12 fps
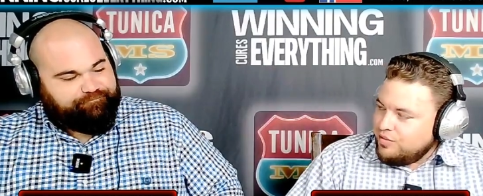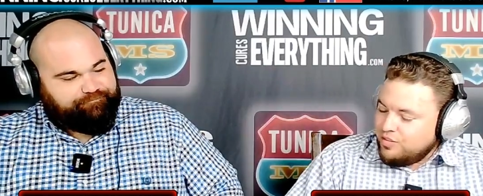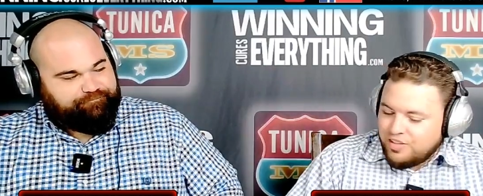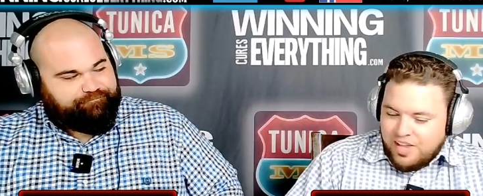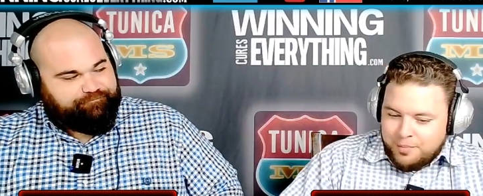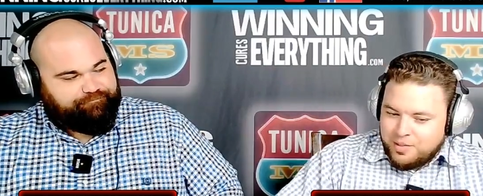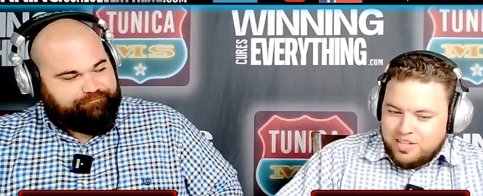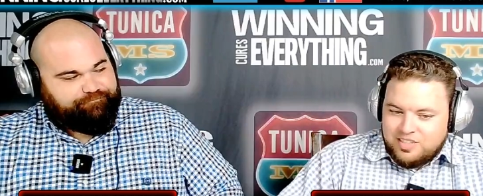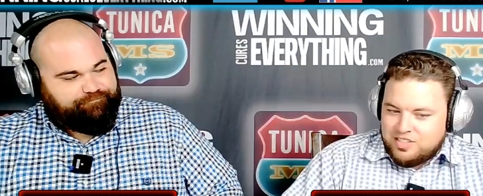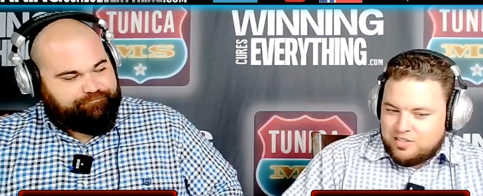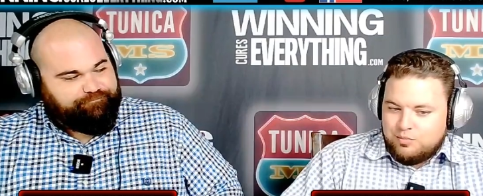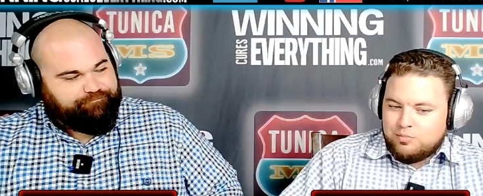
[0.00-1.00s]
Speaker 1: I mean,
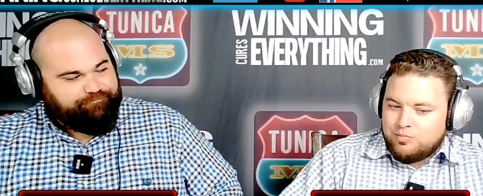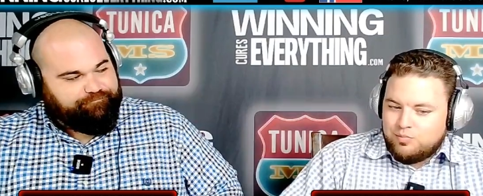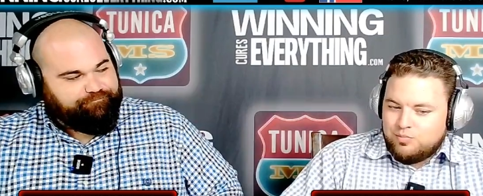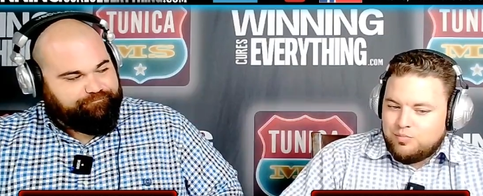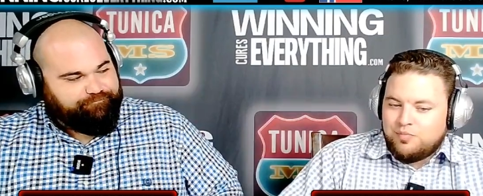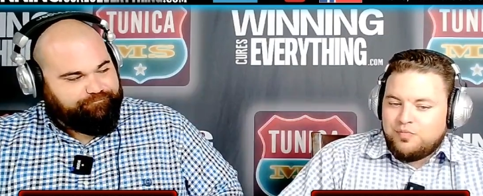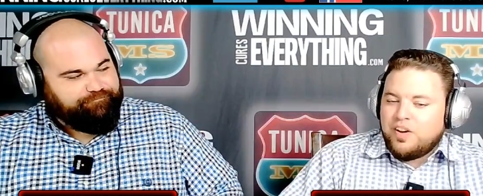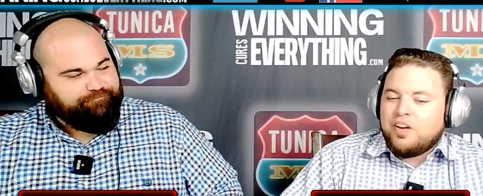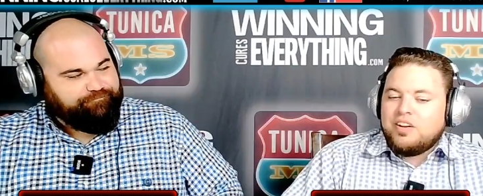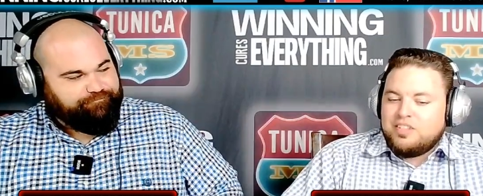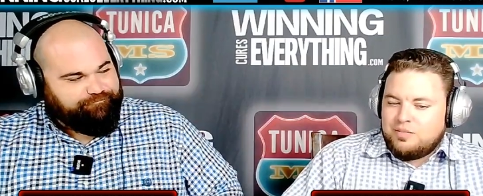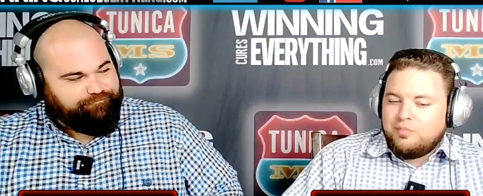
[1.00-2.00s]
it's
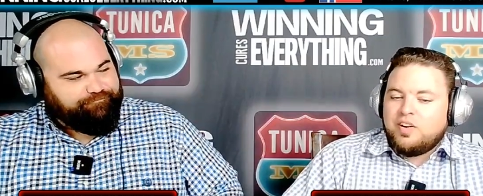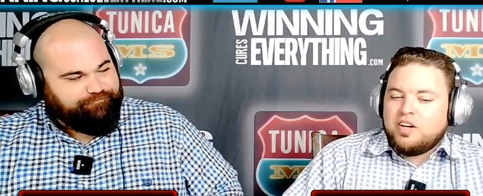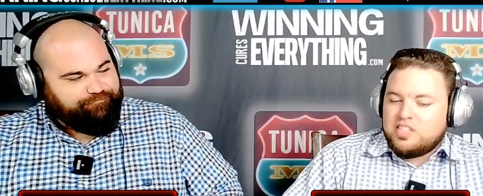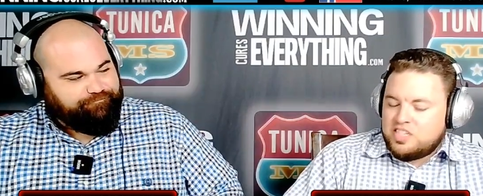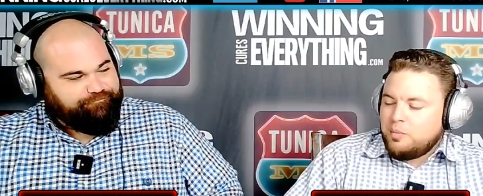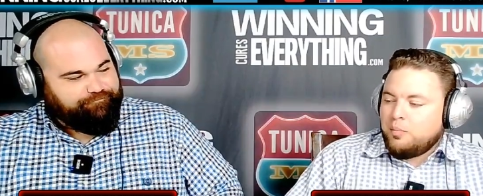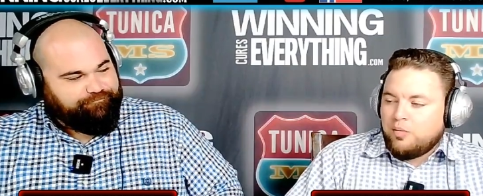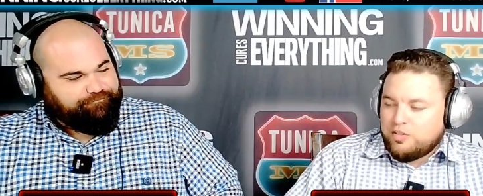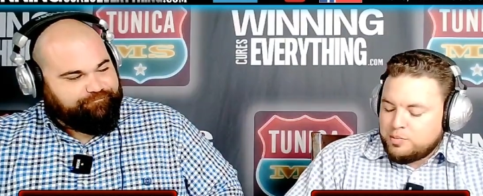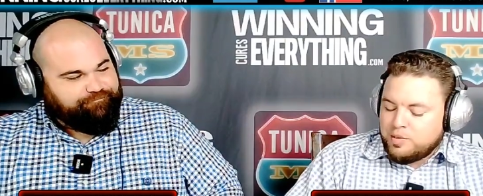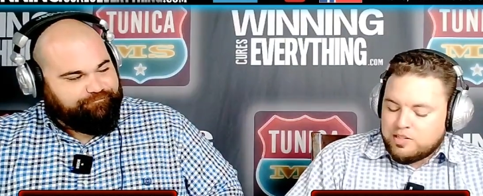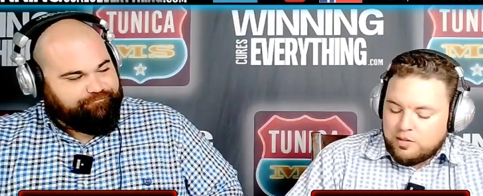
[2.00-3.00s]
very, very simple,
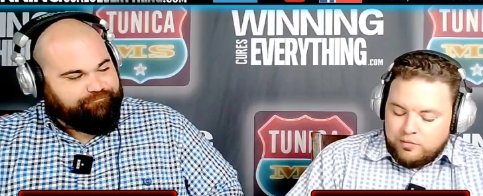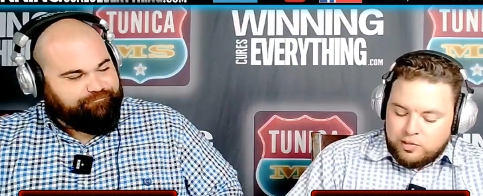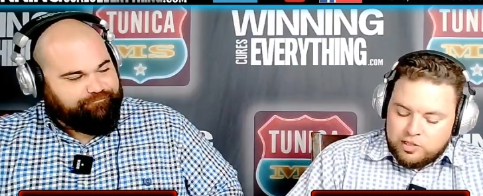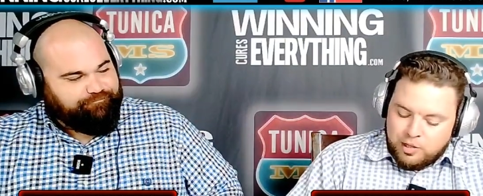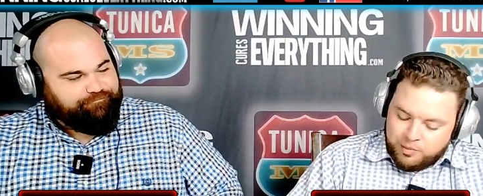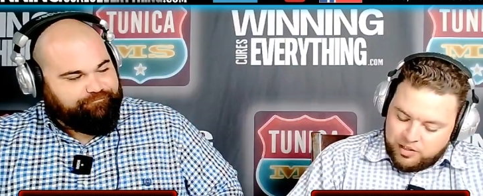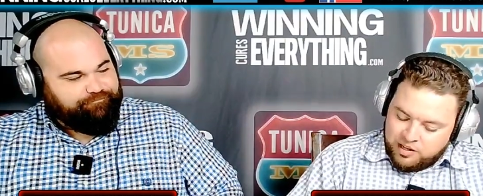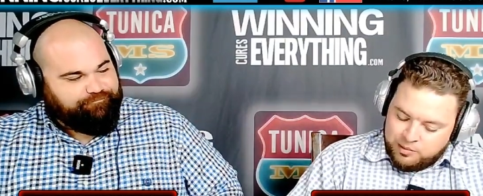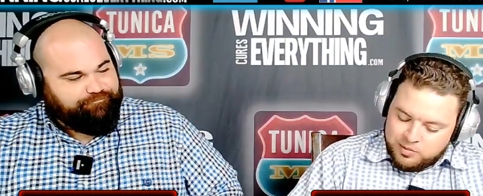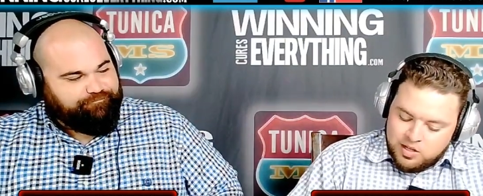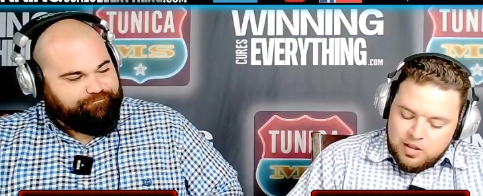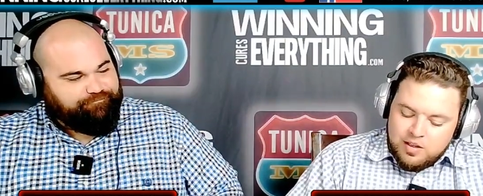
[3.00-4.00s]
especially the first couple of
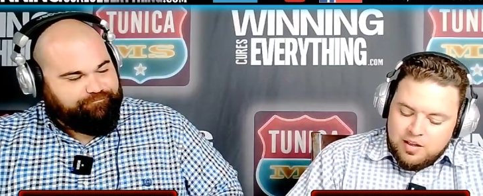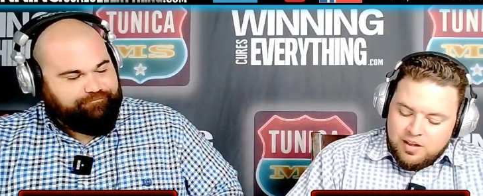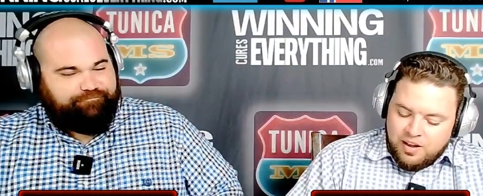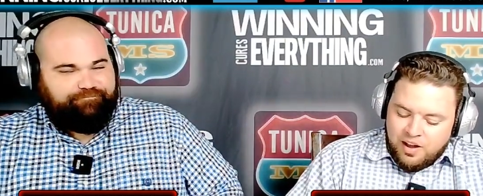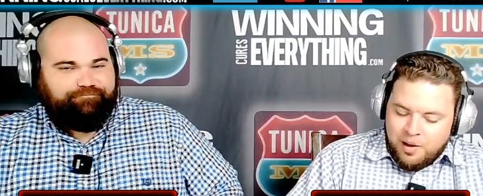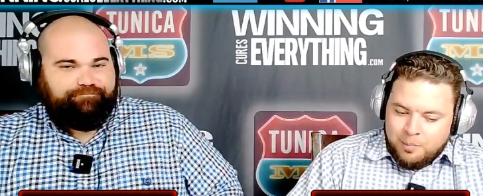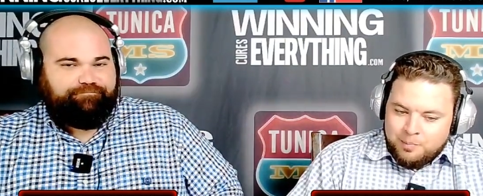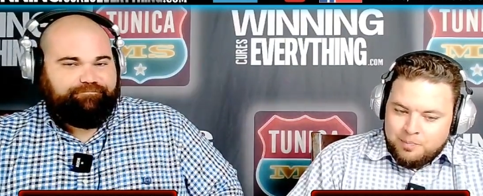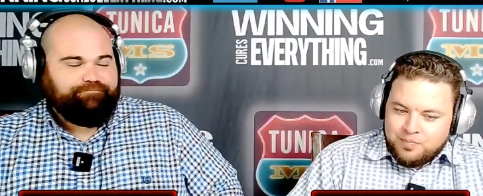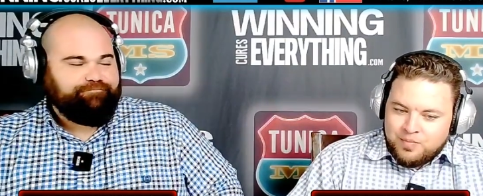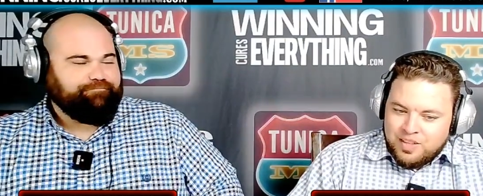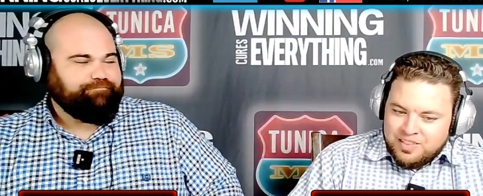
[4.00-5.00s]
games.
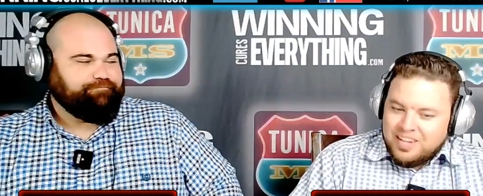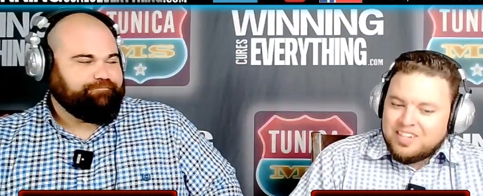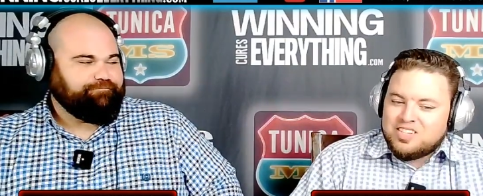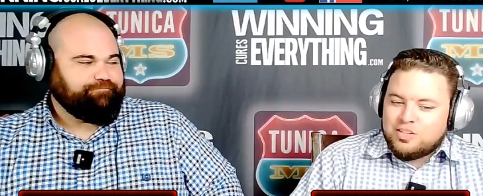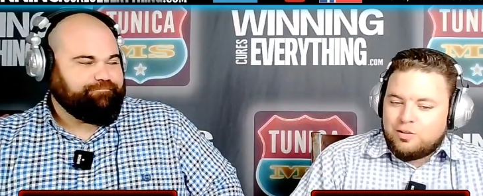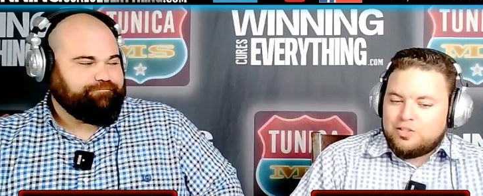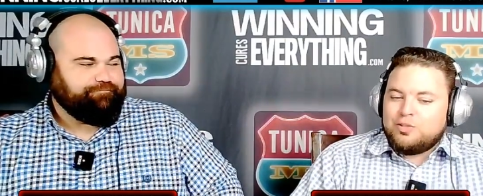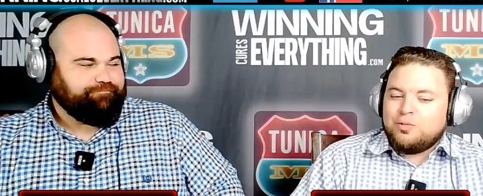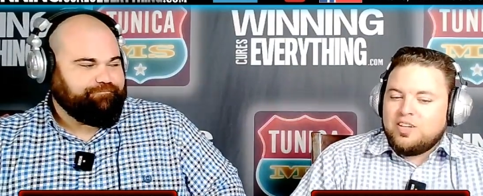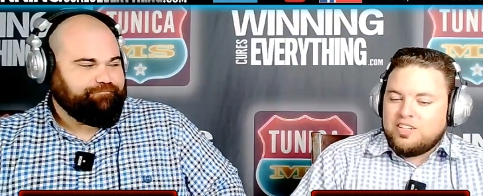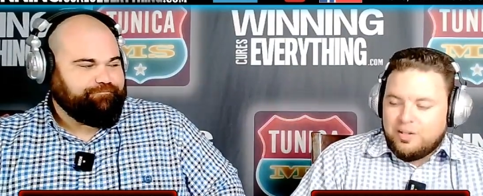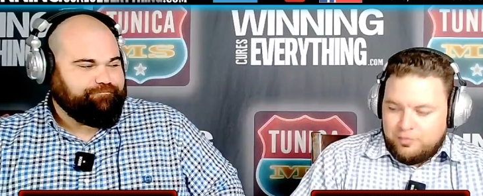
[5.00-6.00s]
Then it starts to
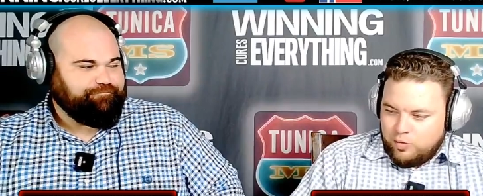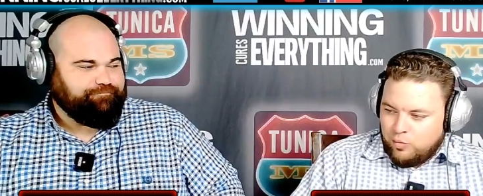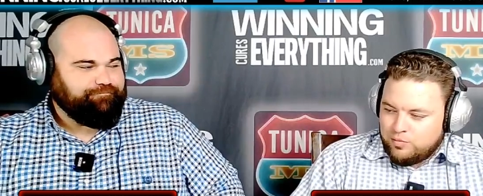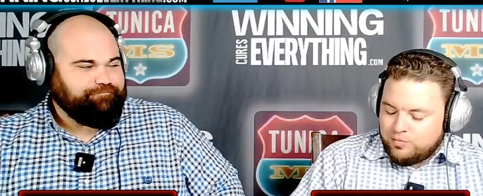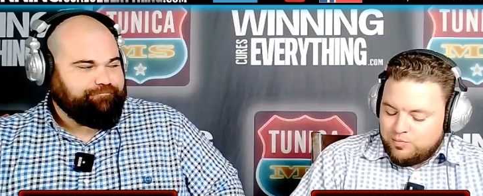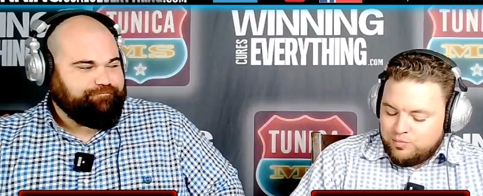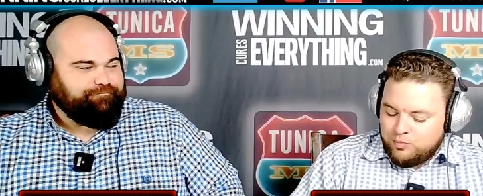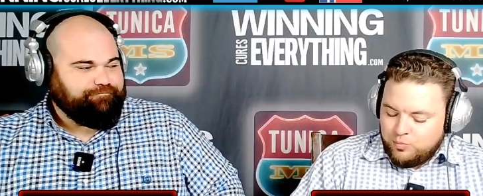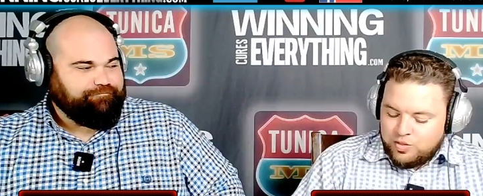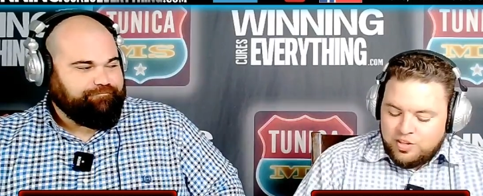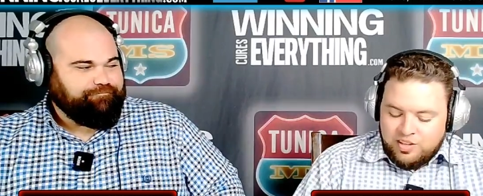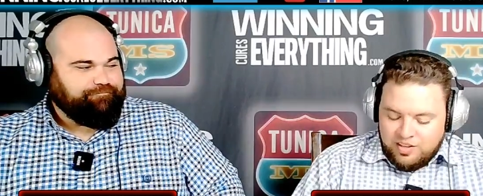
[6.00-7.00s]
get difficult
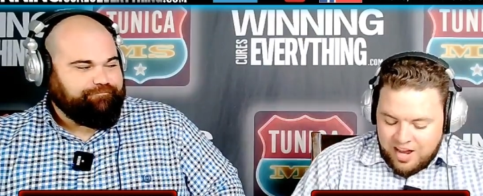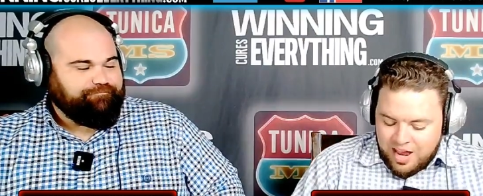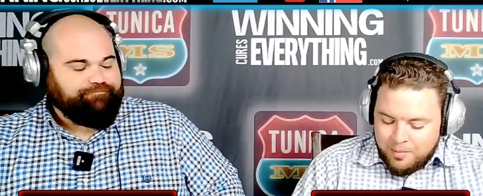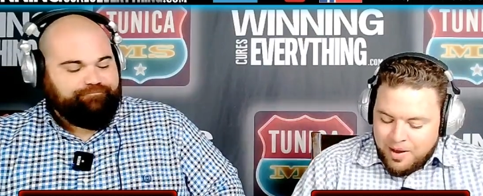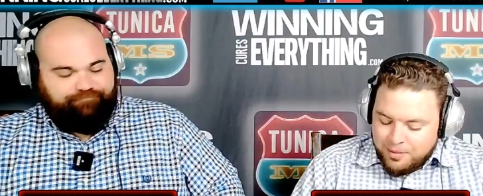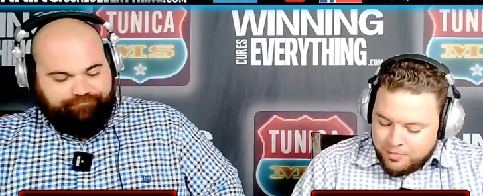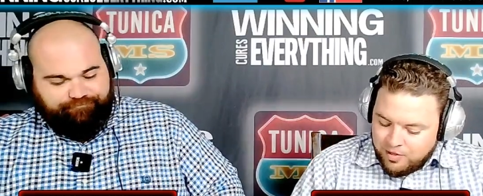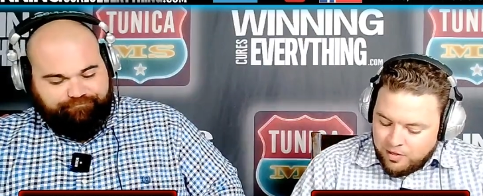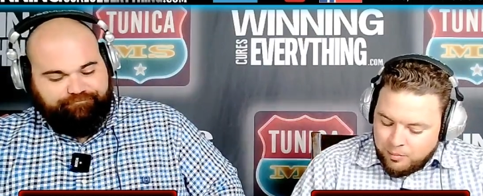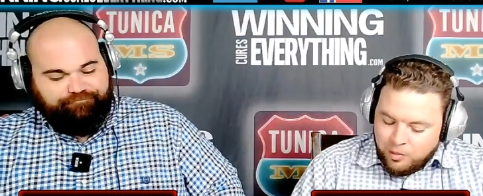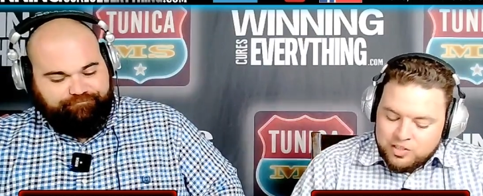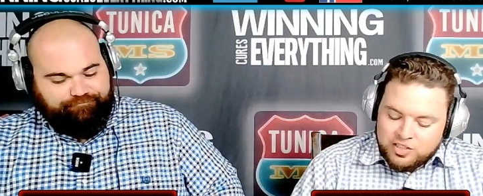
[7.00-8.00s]
with the game at
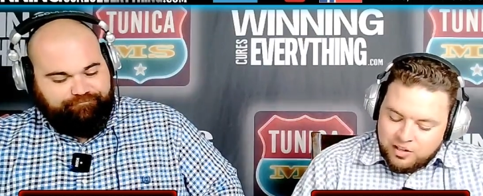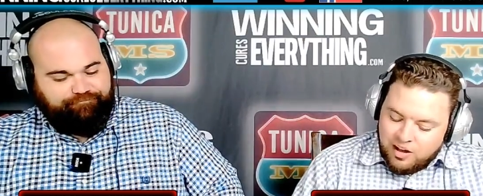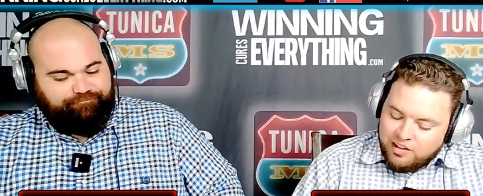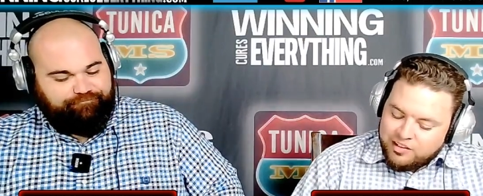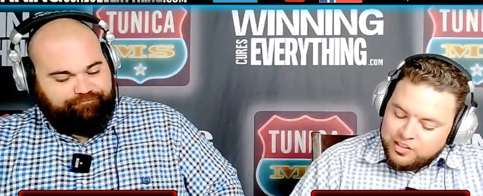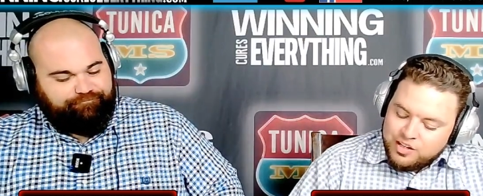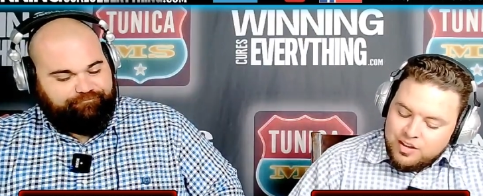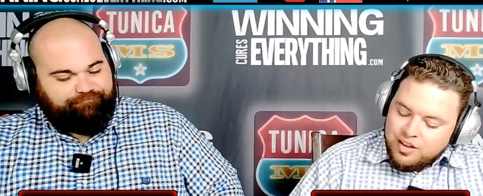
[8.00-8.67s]
Boston College.